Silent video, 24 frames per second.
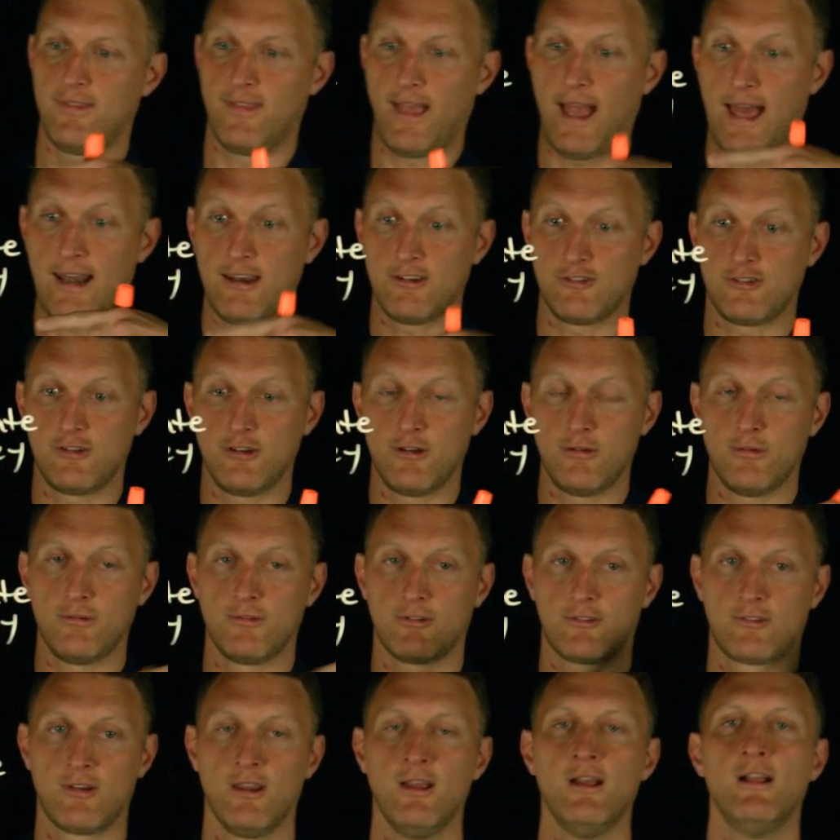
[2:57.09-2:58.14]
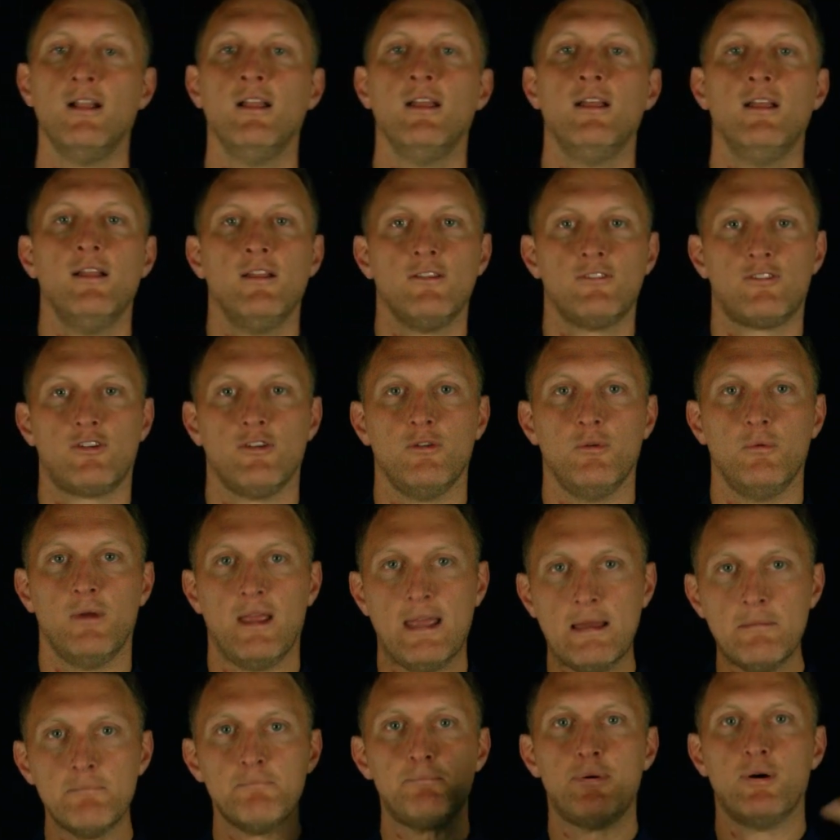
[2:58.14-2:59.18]
And that is used to
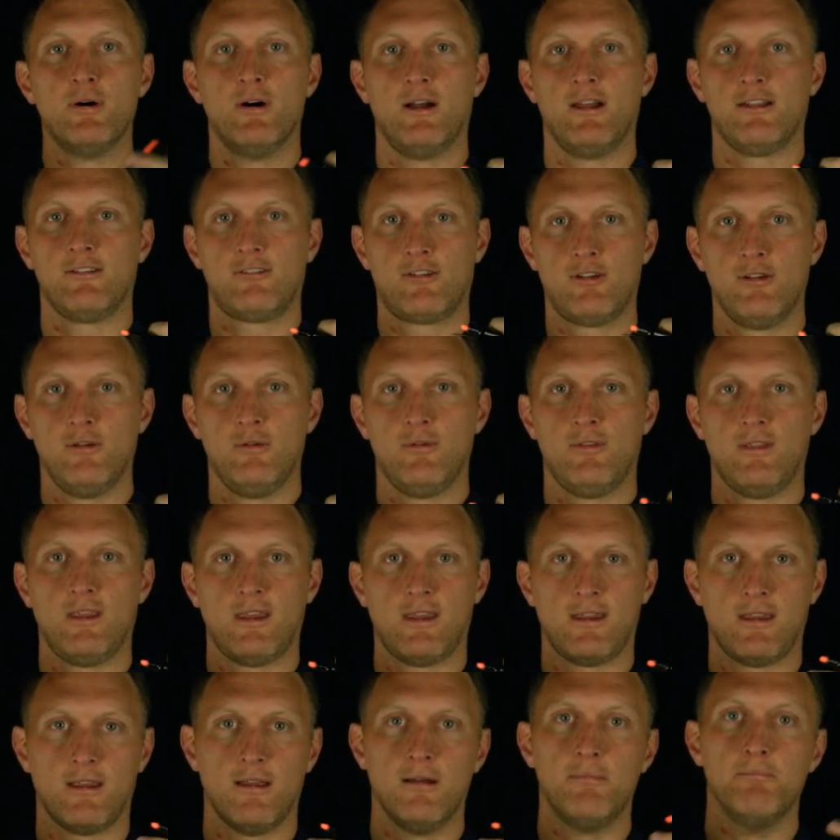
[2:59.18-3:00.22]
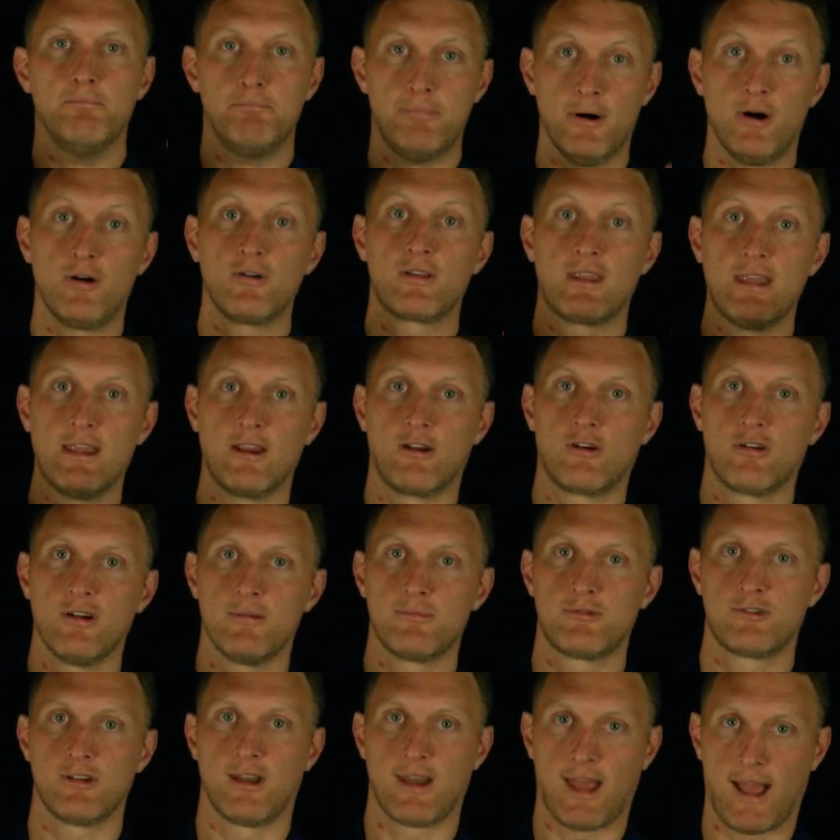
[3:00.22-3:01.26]
input to the bulk
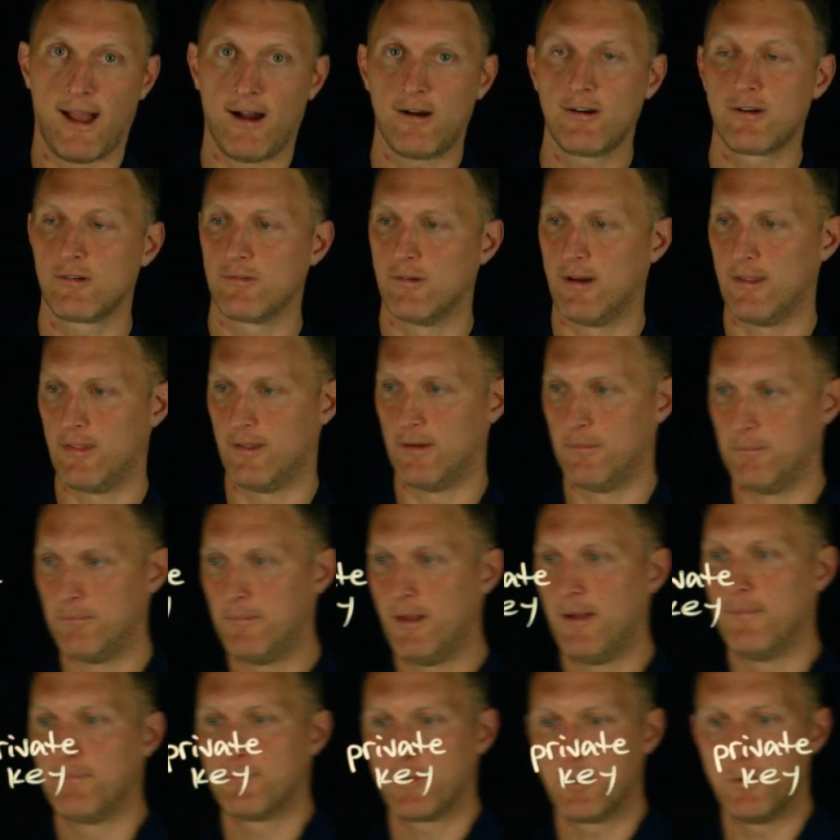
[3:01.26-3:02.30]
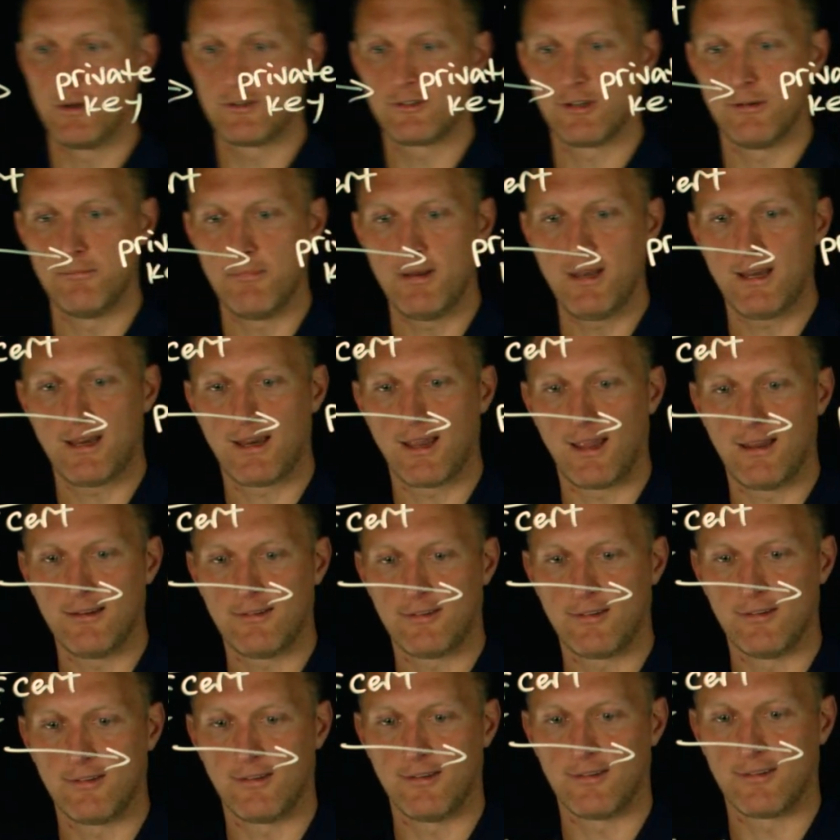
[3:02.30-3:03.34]
encryption algorithm, which in many
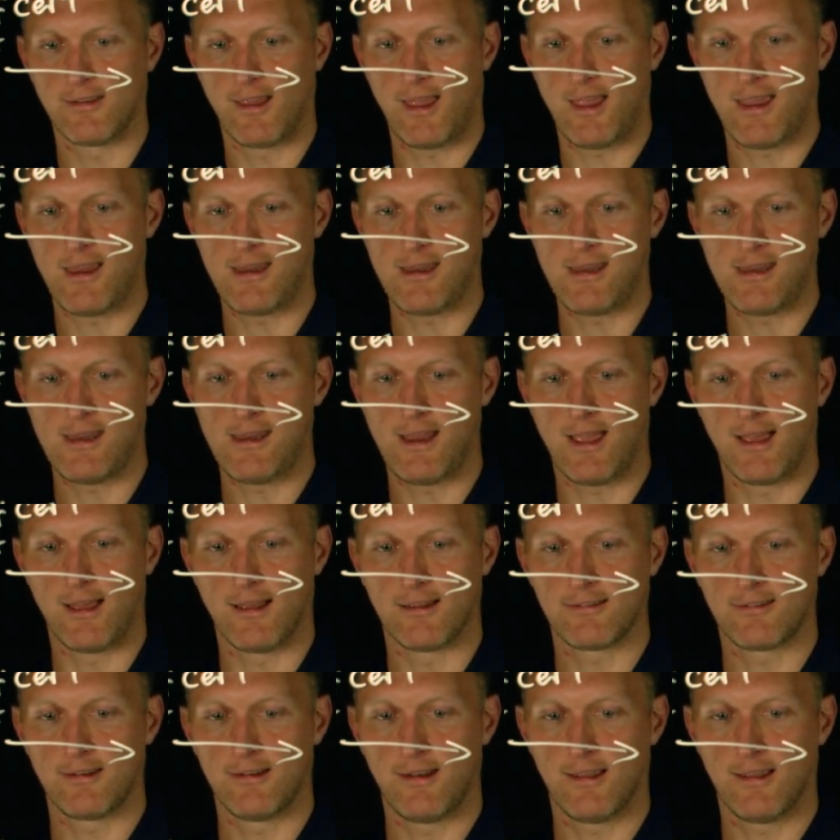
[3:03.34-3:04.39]
cases is AES.